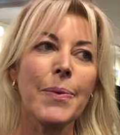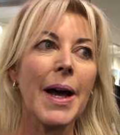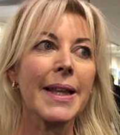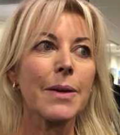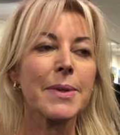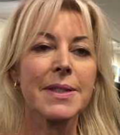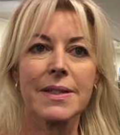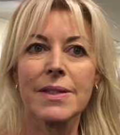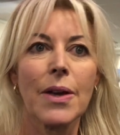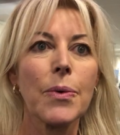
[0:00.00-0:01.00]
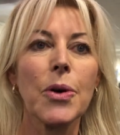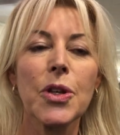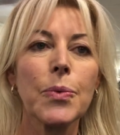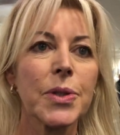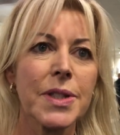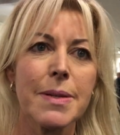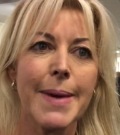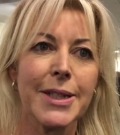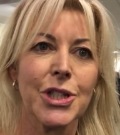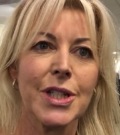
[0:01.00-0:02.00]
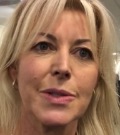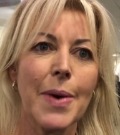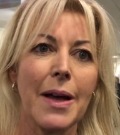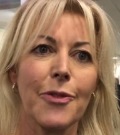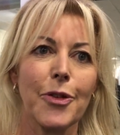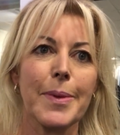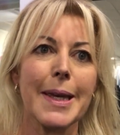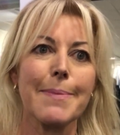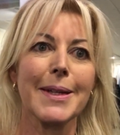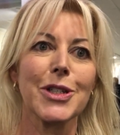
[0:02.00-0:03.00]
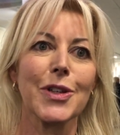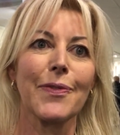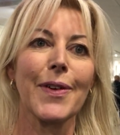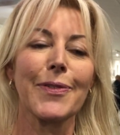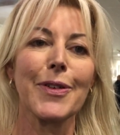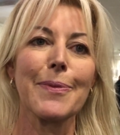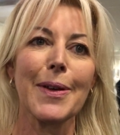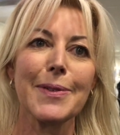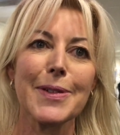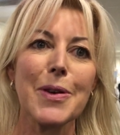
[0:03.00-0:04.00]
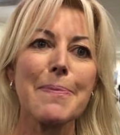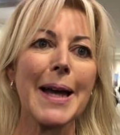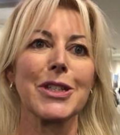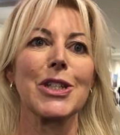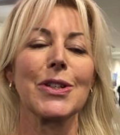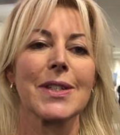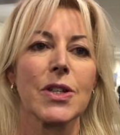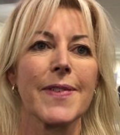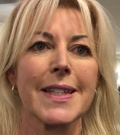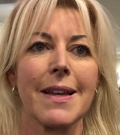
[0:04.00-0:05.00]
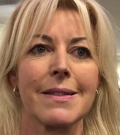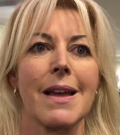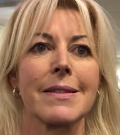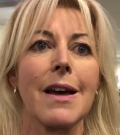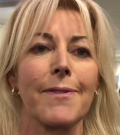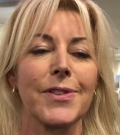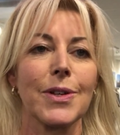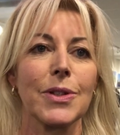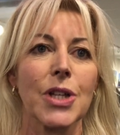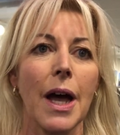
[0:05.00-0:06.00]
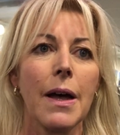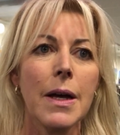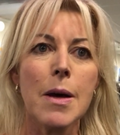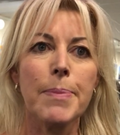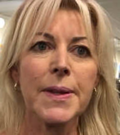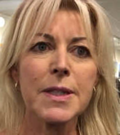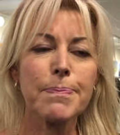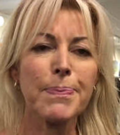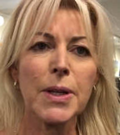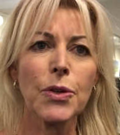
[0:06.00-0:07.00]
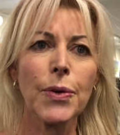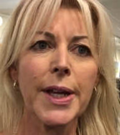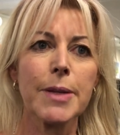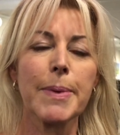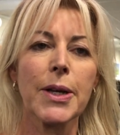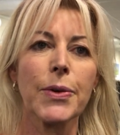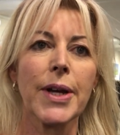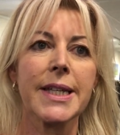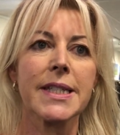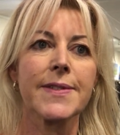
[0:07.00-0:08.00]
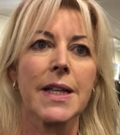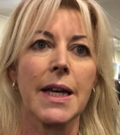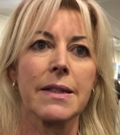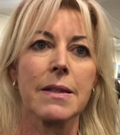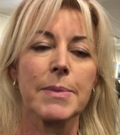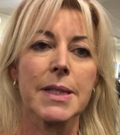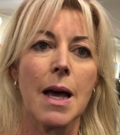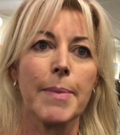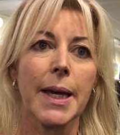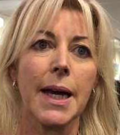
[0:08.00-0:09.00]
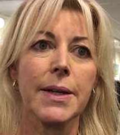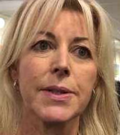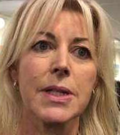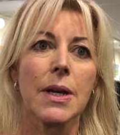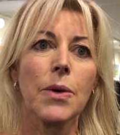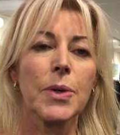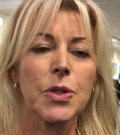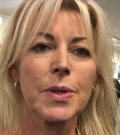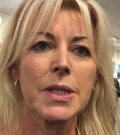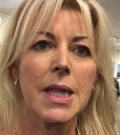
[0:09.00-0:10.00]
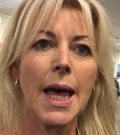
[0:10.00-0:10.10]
Well, it was so what you wouldn't imagine as well from the image of, as you imagine, a tough soldier. But this incredibly creative side of them is coming out, which was